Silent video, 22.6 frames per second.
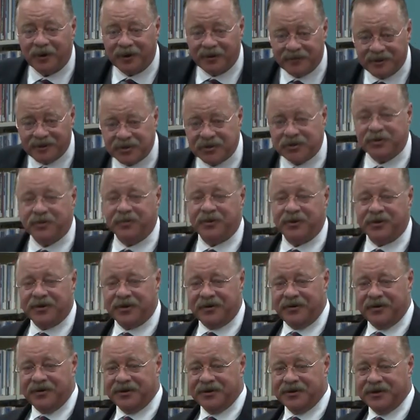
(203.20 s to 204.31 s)
one of its
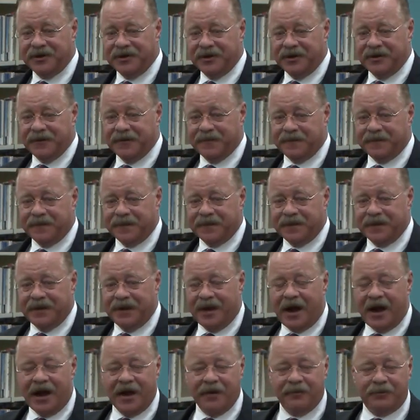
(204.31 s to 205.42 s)
tributaries.
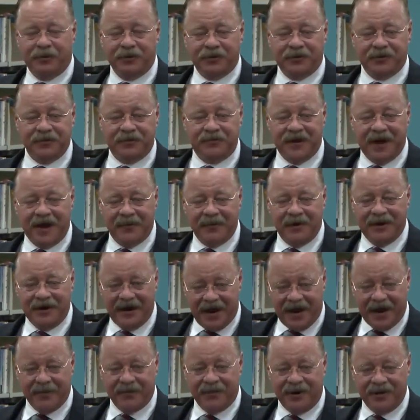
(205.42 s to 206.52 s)
I put the family
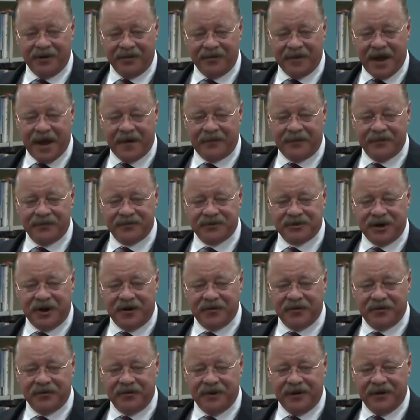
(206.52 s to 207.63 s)
name on the map of
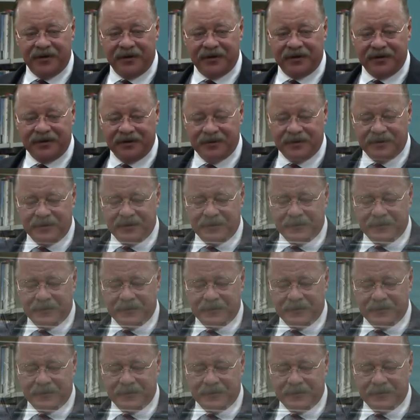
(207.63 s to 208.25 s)
South America.